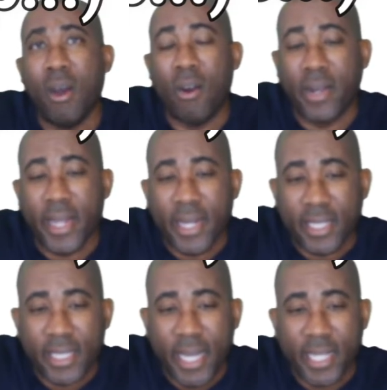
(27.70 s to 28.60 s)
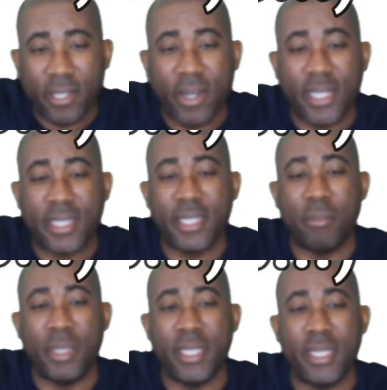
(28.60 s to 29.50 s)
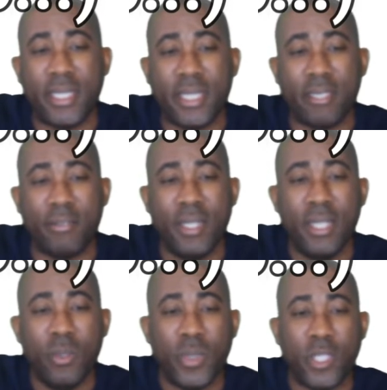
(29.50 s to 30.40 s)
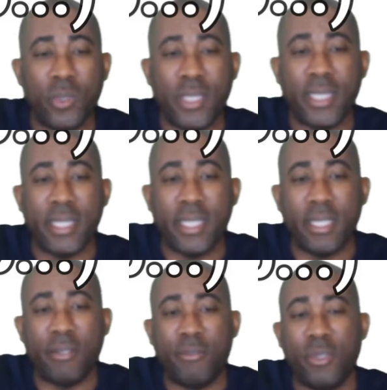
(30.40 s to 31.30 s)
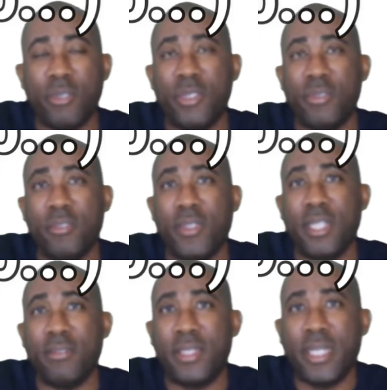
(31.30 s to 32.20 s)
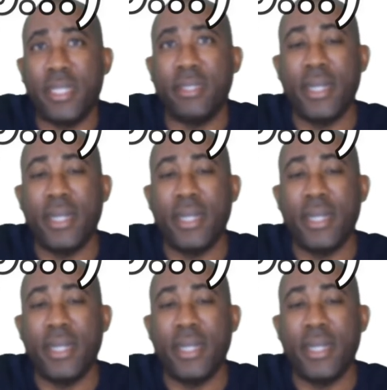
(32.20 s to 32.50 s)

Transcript: or the entire assembly itself, which you'll see here, 45510.